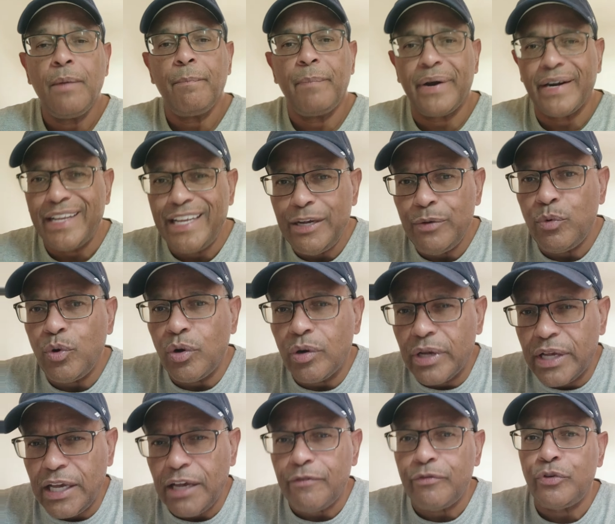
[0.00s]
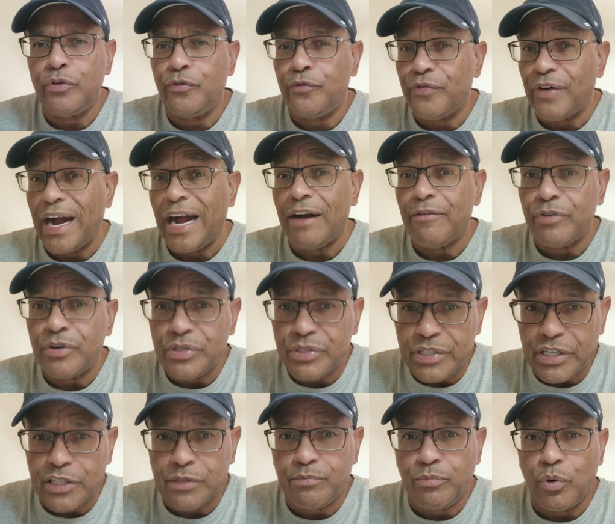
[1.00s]
But he will give you 5 or
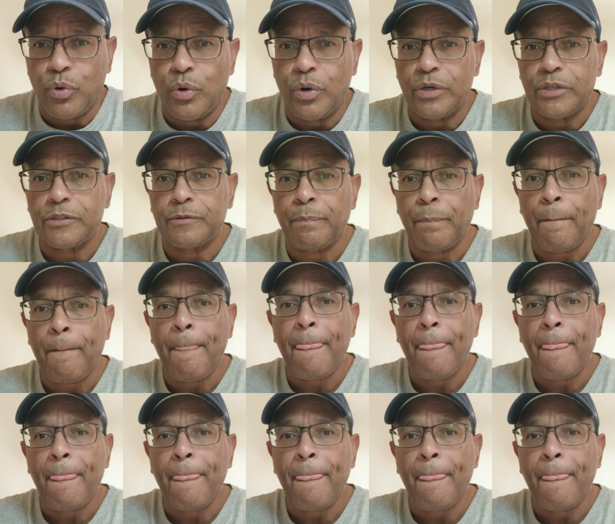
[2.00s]
6 boards.